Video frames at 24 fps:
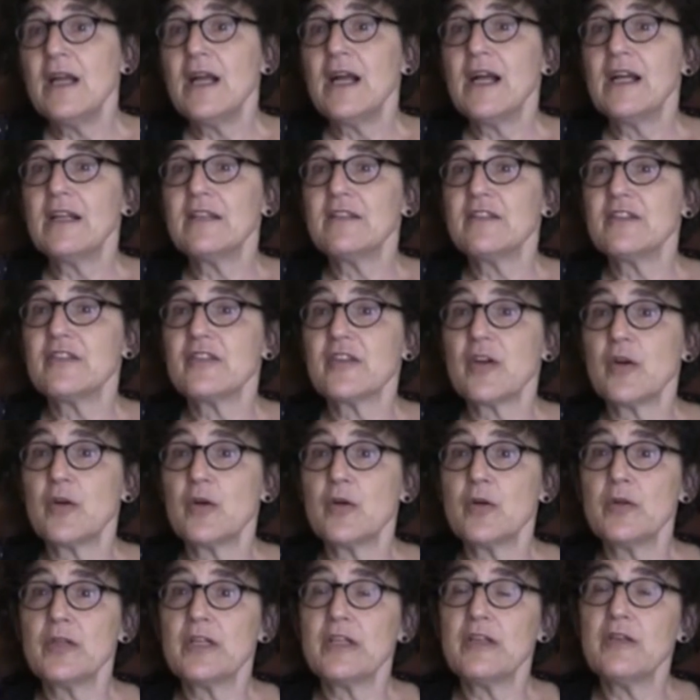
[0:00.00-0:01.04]
And
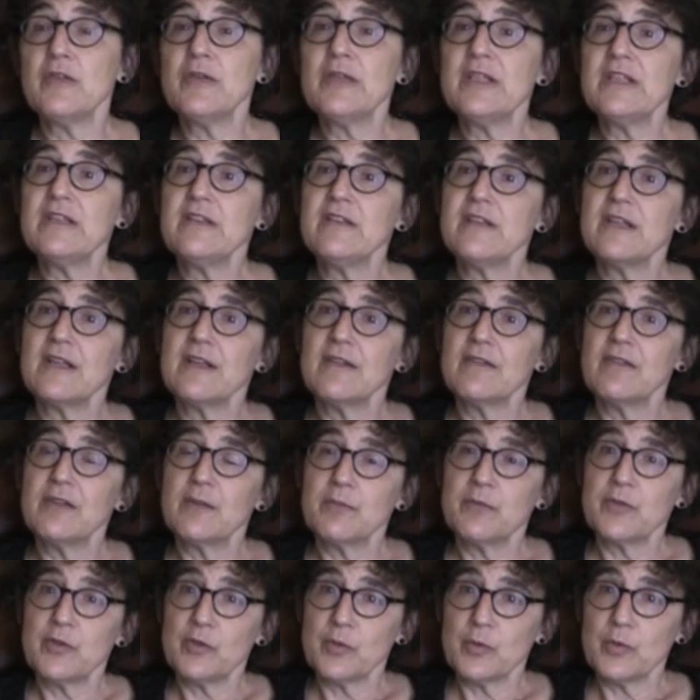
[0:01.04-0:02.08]
so you need to give
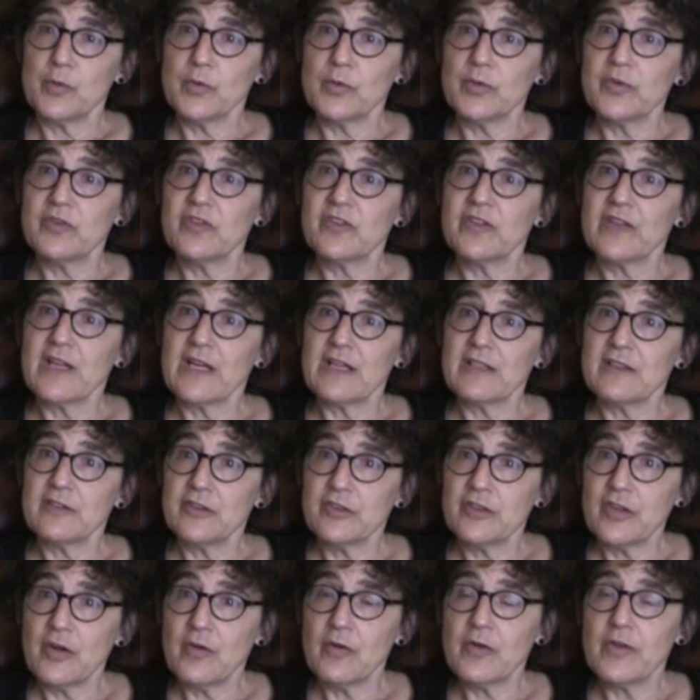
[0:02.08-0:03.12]
them tools that
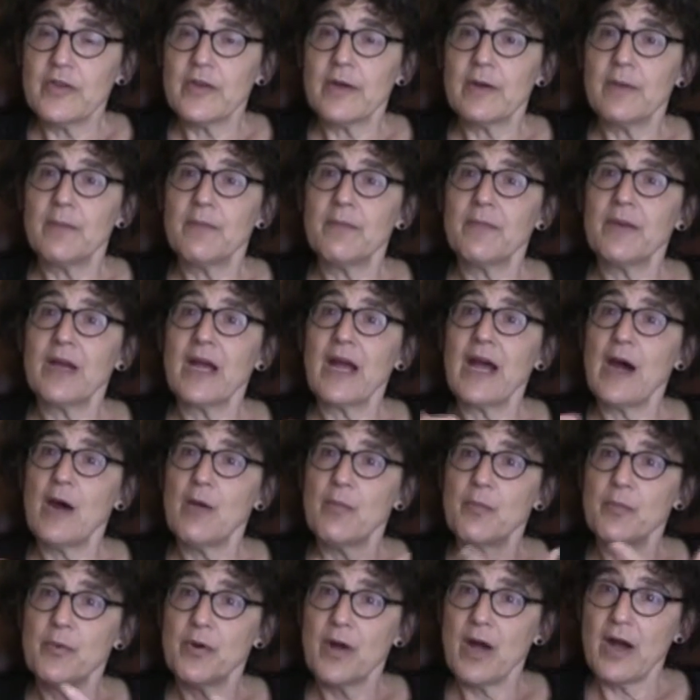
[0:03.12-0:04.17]
show them
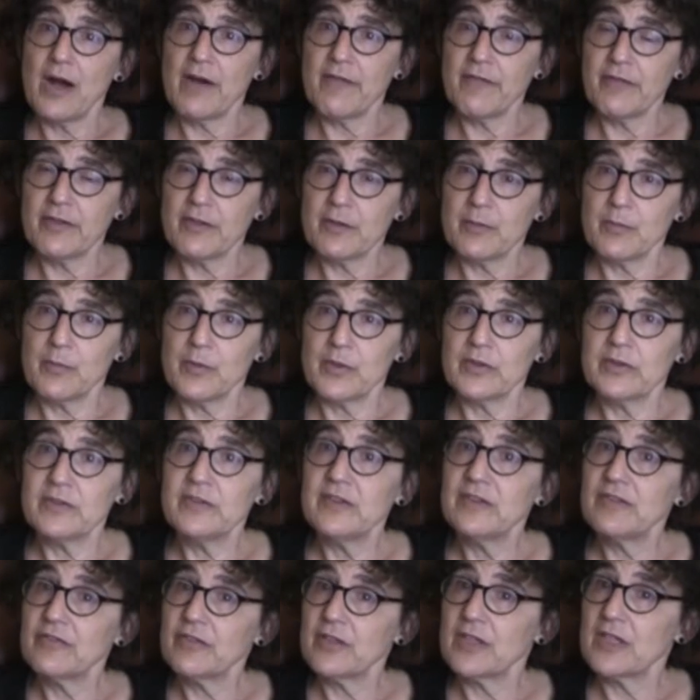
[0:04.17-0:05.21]
how profitable
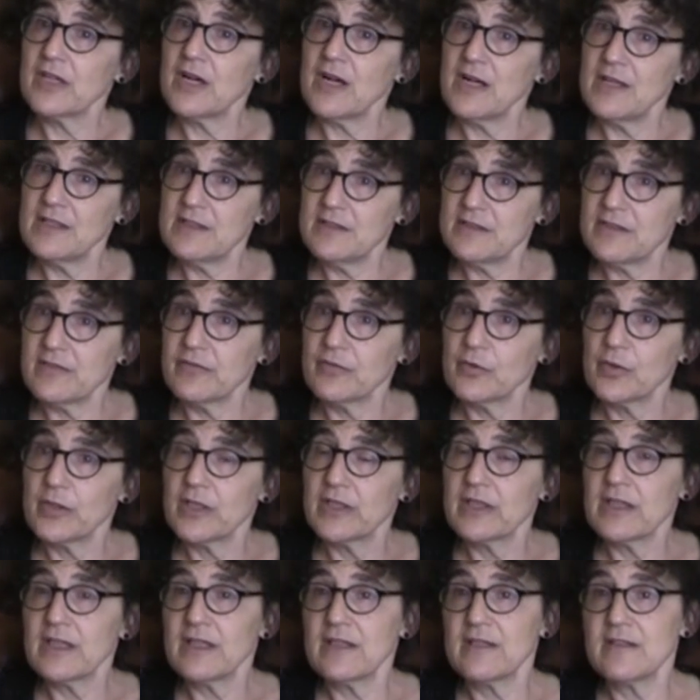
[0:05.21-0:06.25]
different kinds of
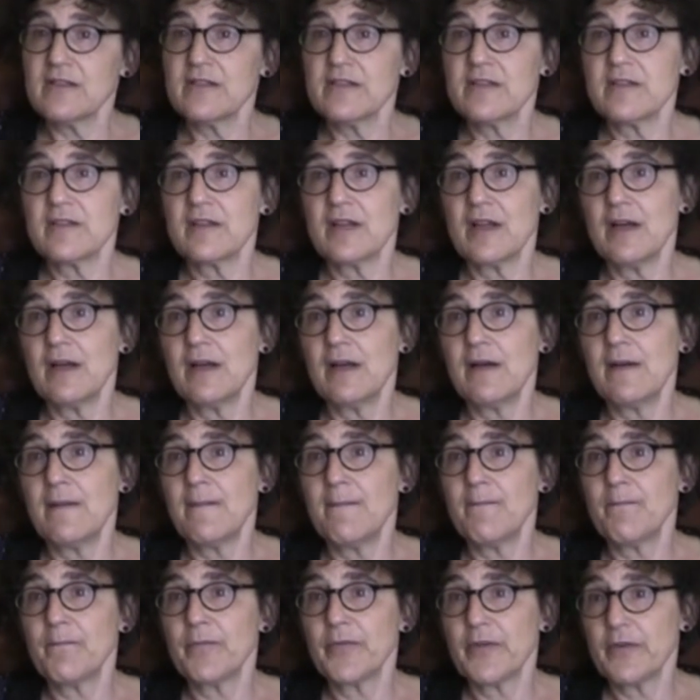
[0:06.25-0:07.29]
work is
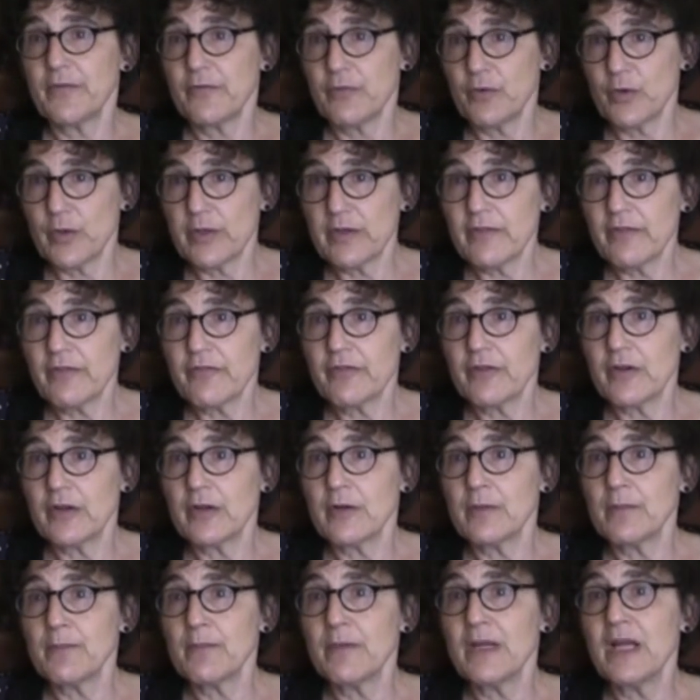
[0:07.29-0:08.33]
for the
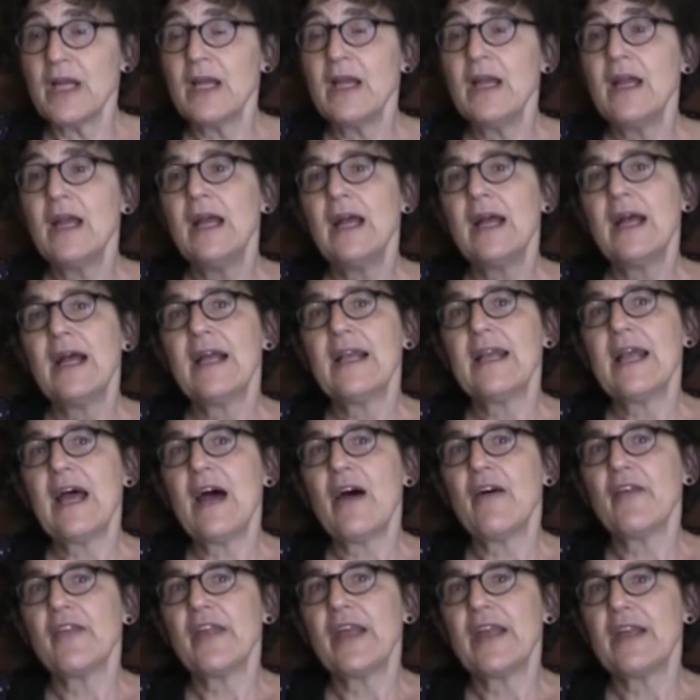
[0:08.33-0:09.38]
firm, and
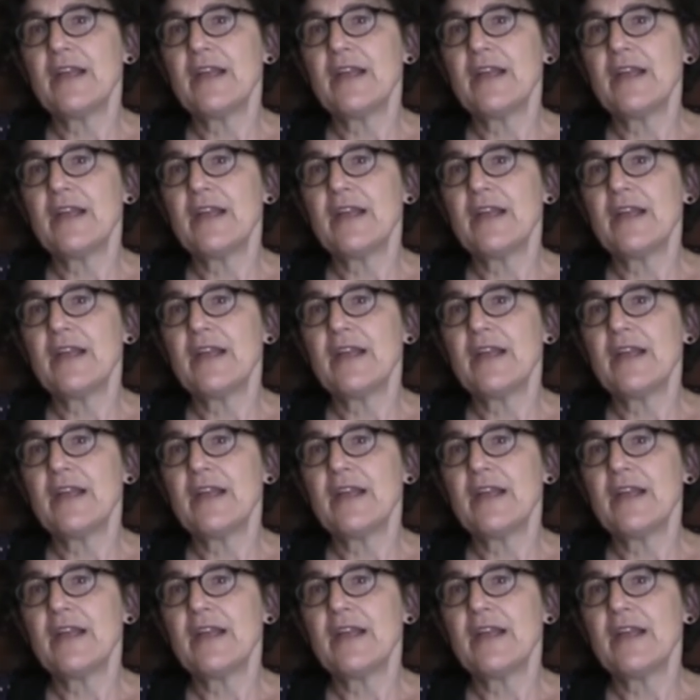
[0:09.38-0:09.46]
how they